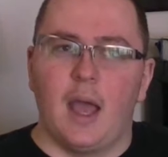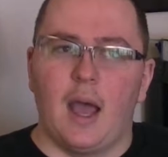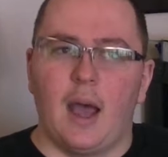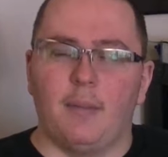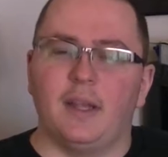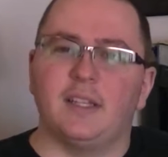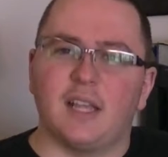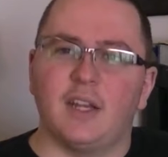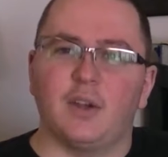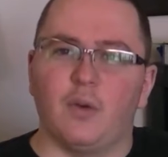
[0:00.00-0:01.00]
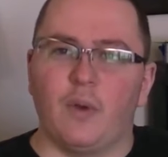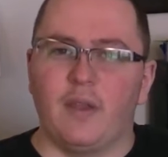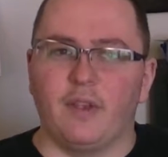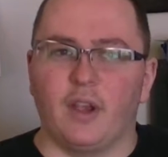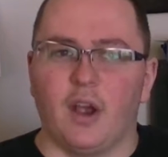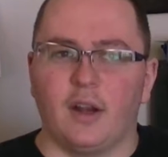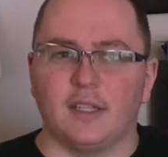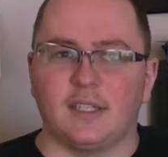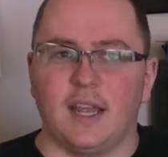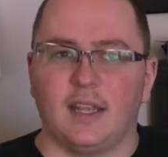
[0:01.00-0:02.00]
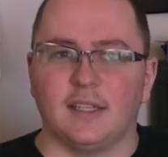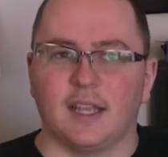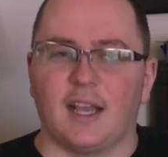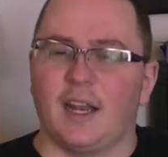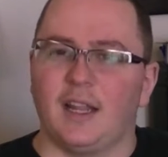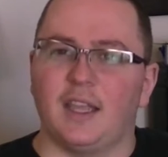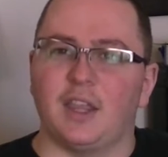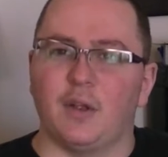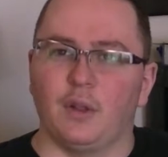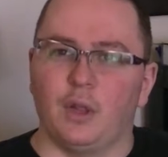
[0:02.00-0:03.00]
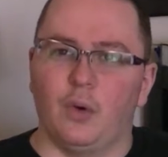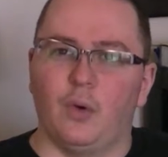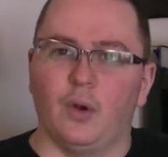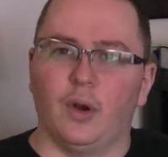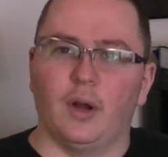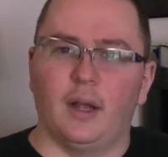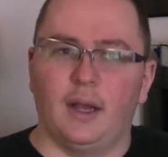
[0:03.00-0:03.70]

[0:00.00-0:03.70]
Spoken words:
But I decided to go Raven Guard instead because I kind of like their lore,